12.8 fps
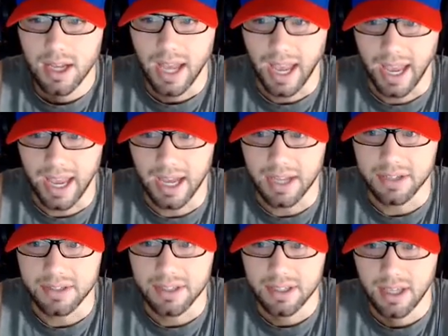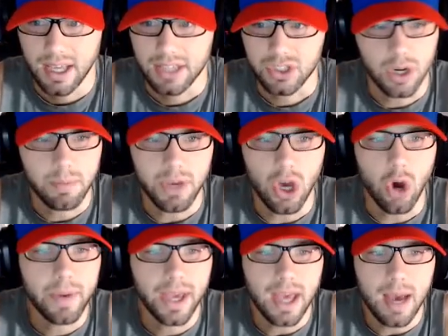And it's going to be
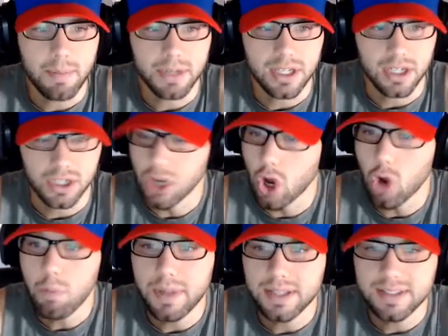open competition, open